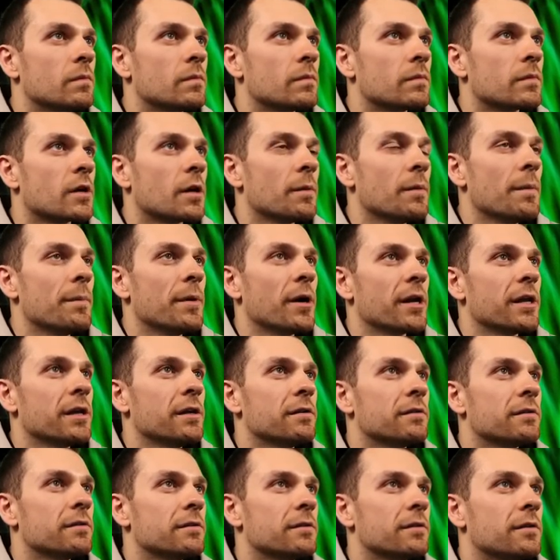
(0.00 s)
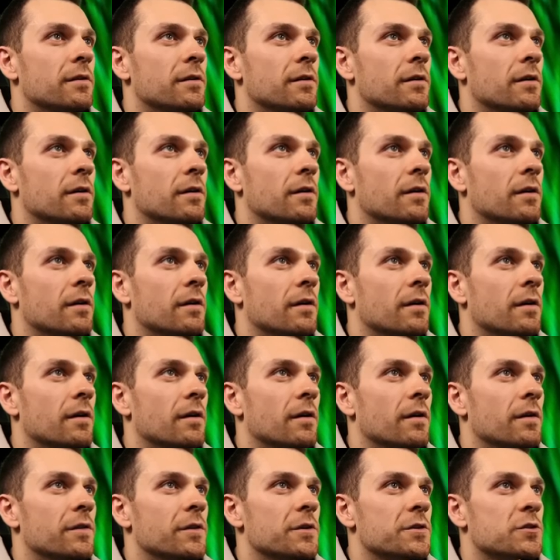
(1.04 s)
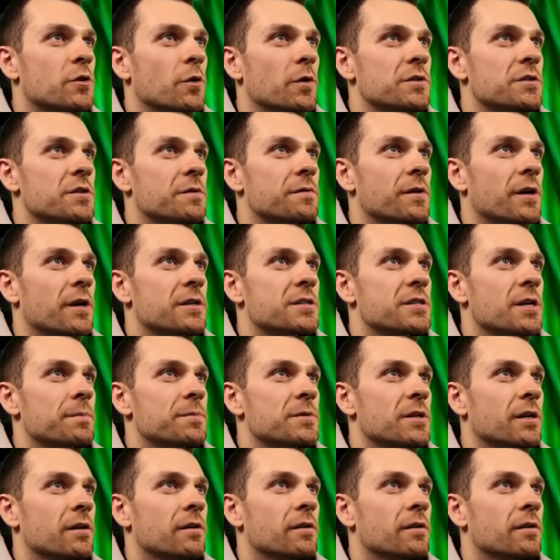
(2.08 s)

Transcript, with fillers: Come on, buddy. Those coins are very tempting.